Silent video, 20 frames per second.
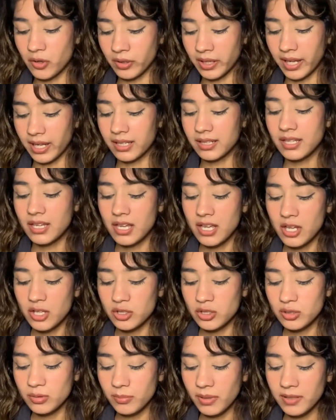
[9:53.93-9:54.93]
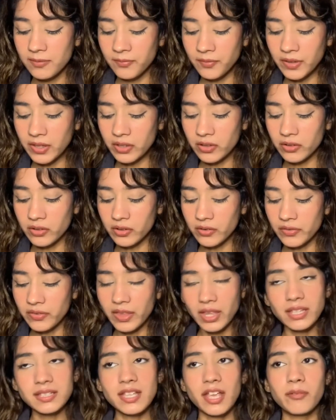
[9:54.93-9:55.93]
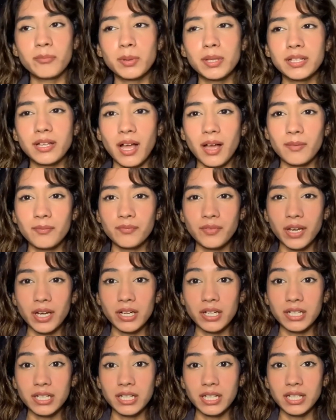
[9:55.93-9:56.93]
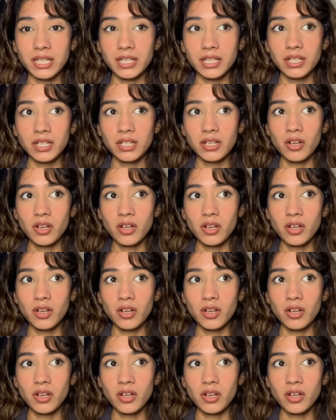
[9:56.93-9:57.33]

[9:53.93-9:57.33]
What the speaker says: Okay, you may feel things have become very